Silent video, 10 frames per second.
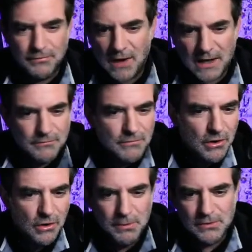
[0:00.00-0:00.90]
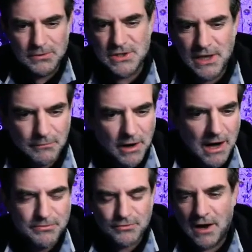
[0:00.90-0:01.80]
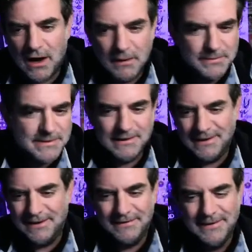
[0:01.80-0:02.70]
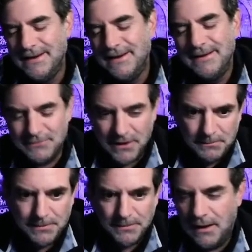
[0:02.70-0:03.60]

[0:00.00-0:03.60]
rock and roll bullshit, Rob Throb is, you know, Rip.